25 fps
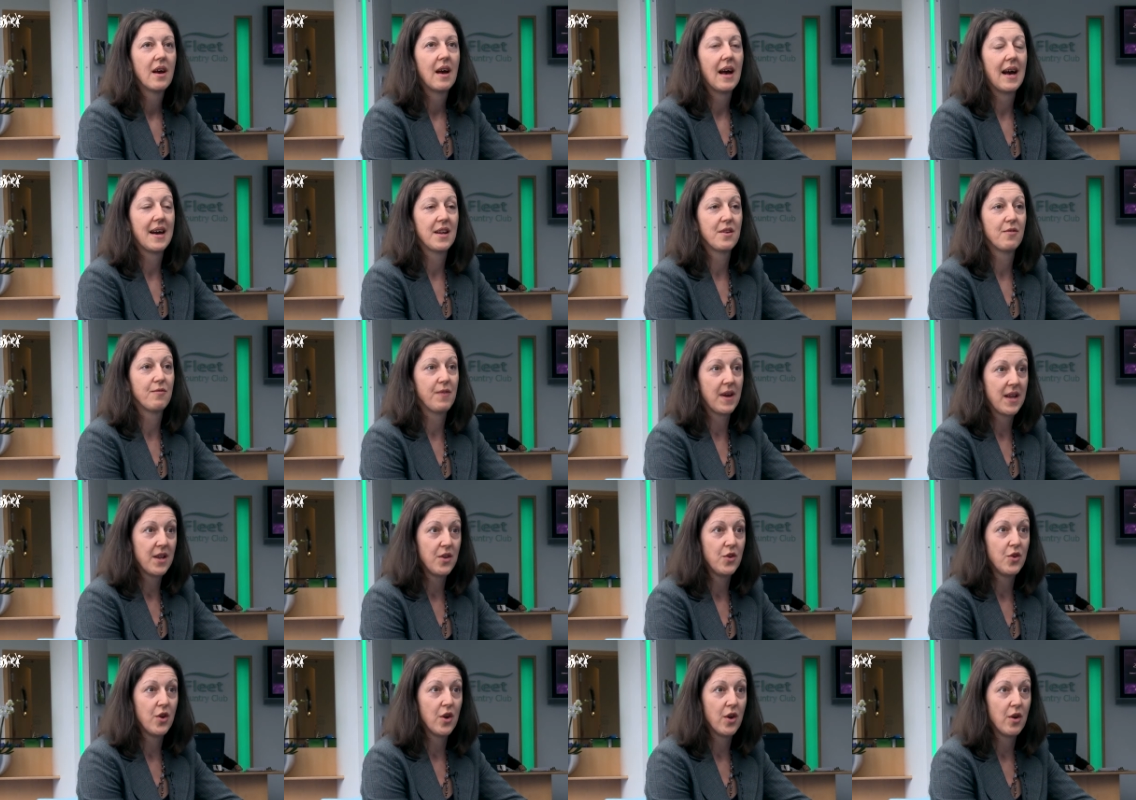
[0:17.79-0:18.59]
at a
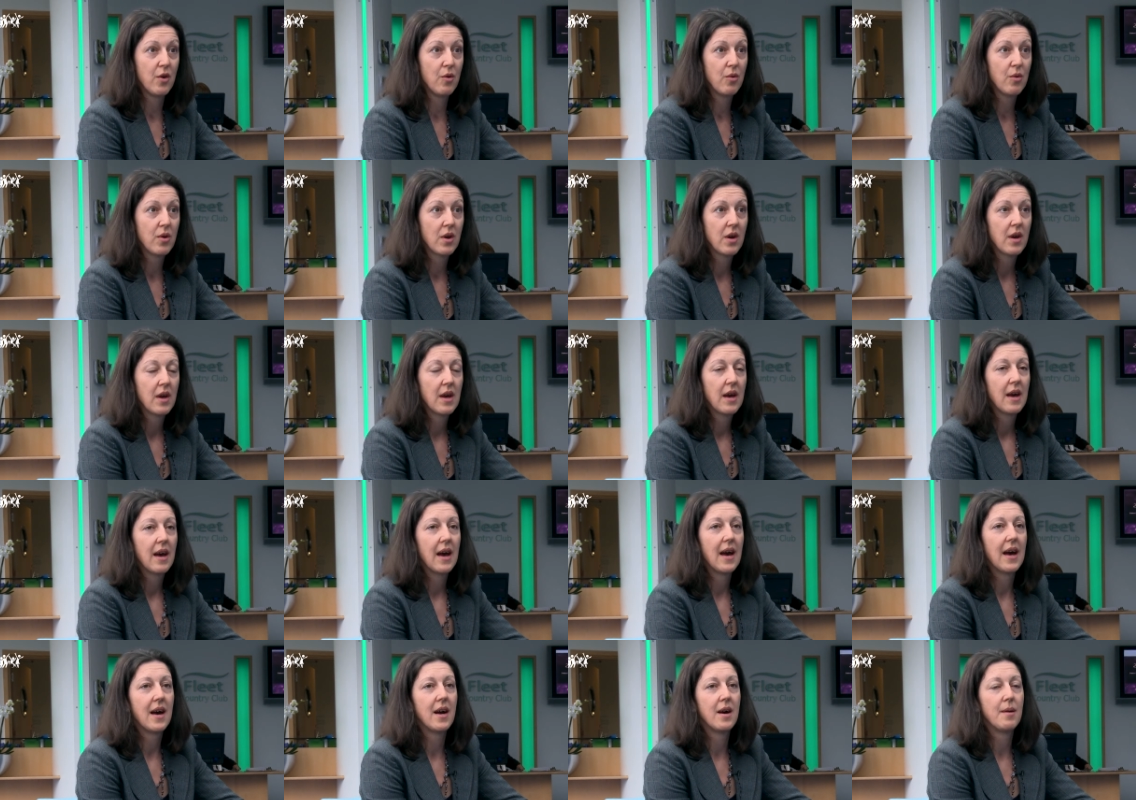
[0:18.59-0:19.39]
venue
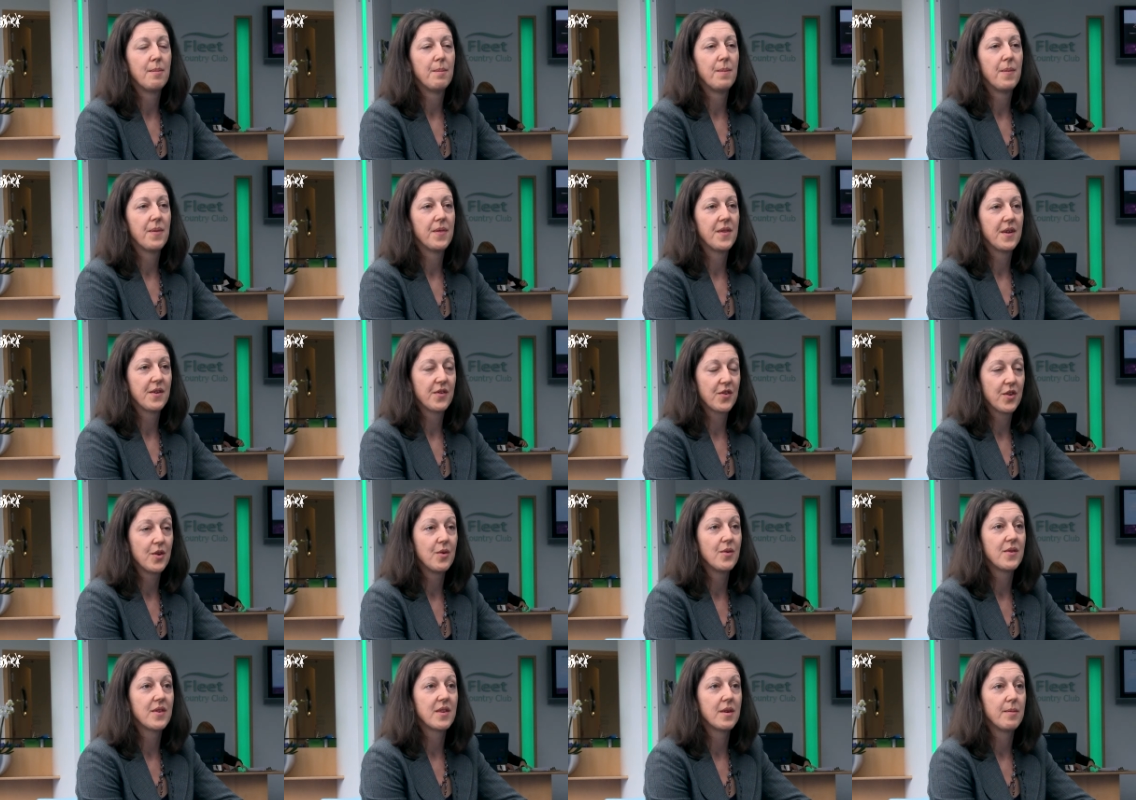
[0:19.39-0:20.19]
that
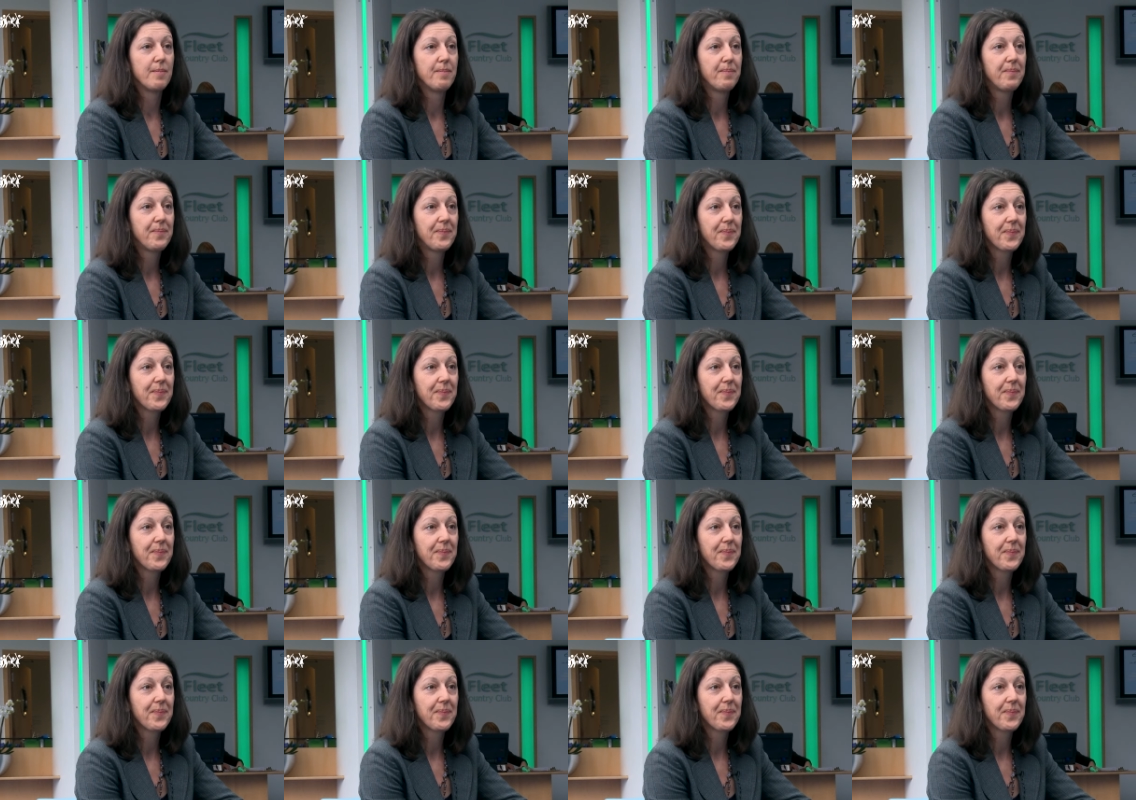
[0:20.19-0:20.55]
suits them.